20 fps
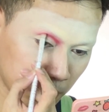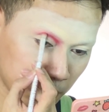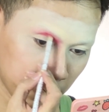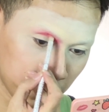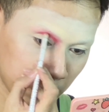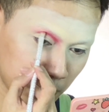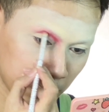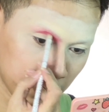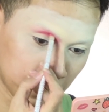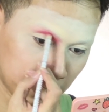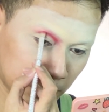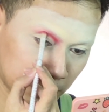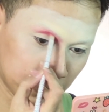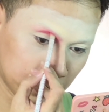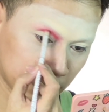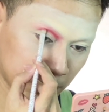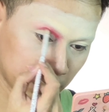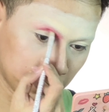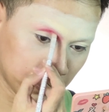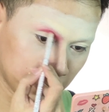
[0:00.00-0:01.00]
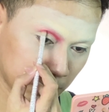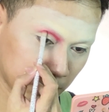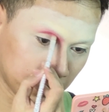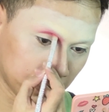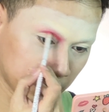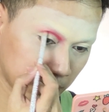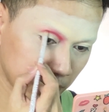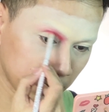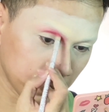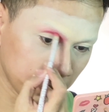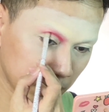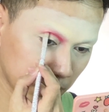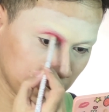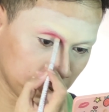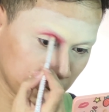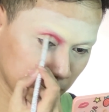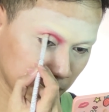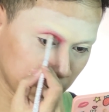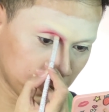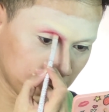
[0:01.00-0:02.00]
Then to further deepen the
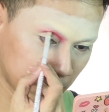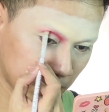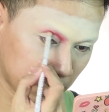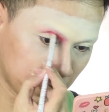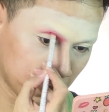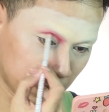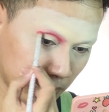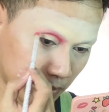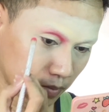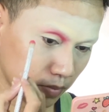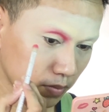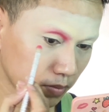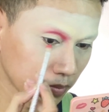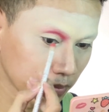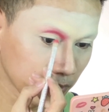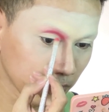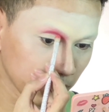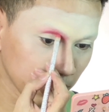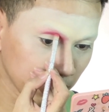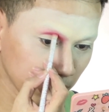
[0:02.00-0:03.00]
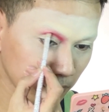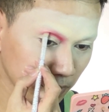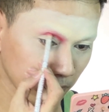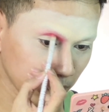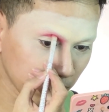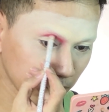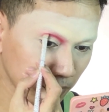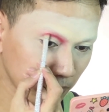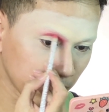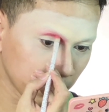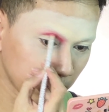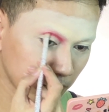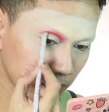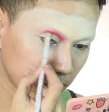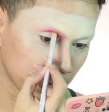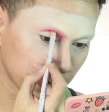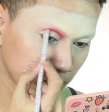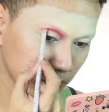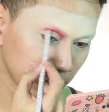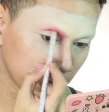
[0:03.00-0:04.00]
look, I just put some
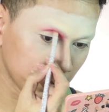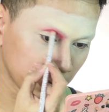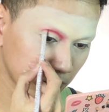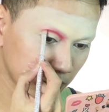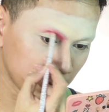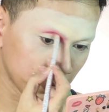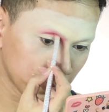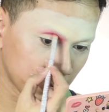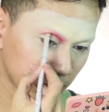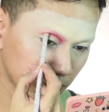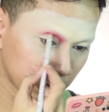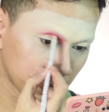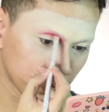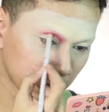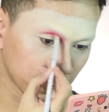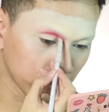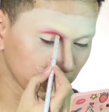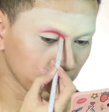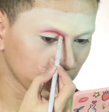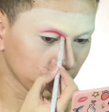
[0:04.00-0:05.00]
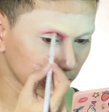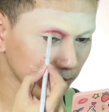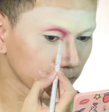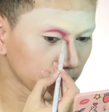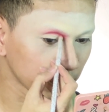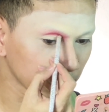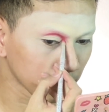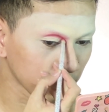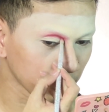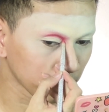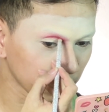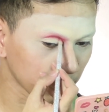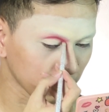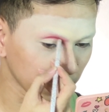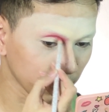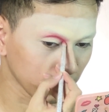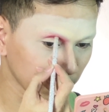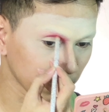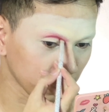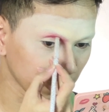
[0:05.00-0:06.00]
almost a red shadow
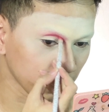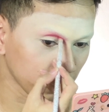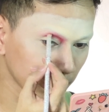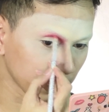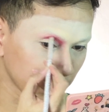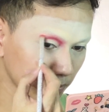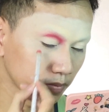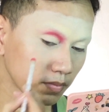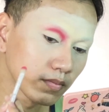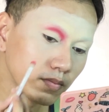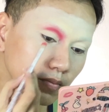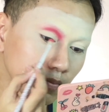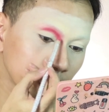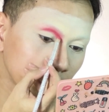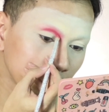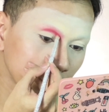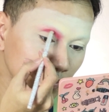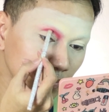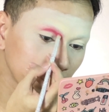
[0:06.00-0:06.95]
from the same palette.